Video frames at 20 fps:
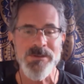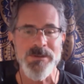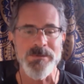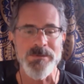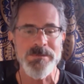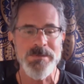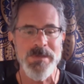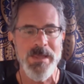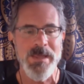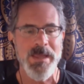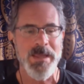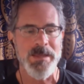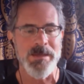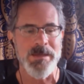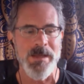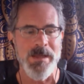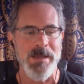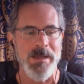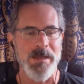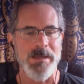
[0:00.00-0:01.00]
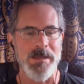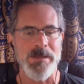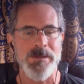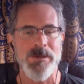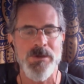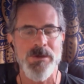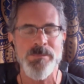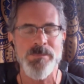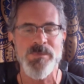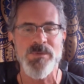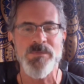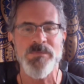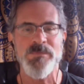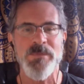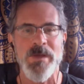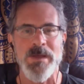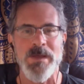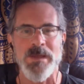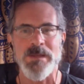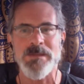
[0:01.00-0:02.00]
And I hope you
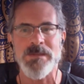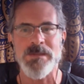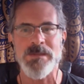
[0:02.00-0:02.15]
find